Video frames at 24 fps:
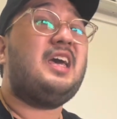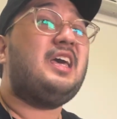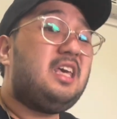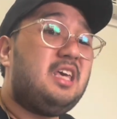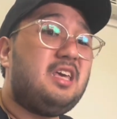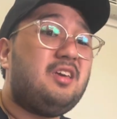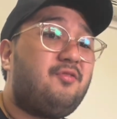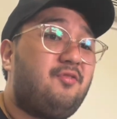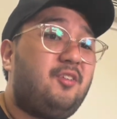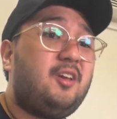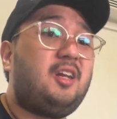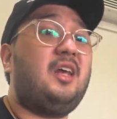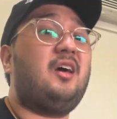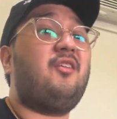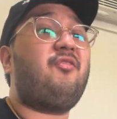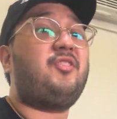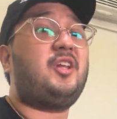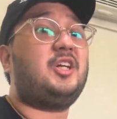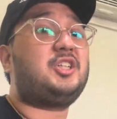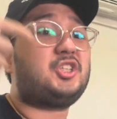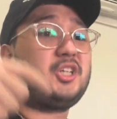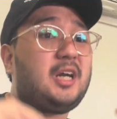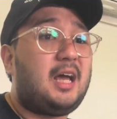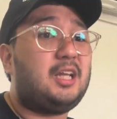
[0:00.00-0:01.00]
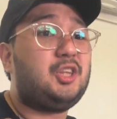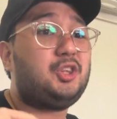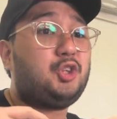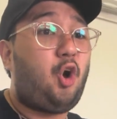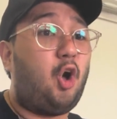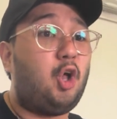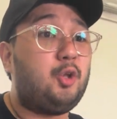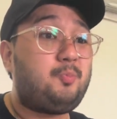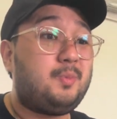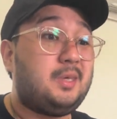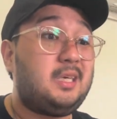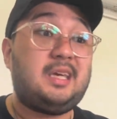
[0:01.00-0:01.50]
even if the trend
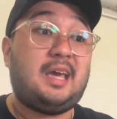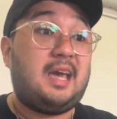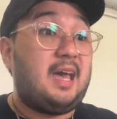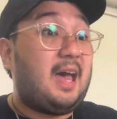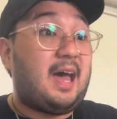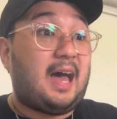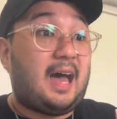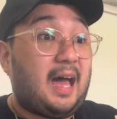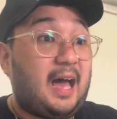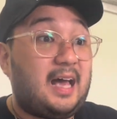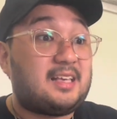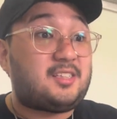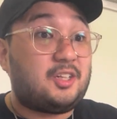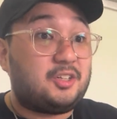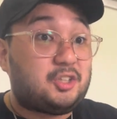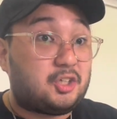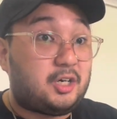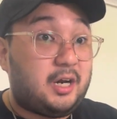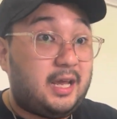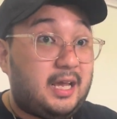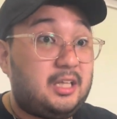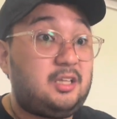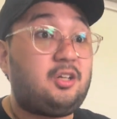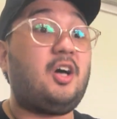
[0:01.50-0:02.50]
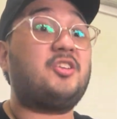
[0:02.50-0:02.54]
told me hasn't rained,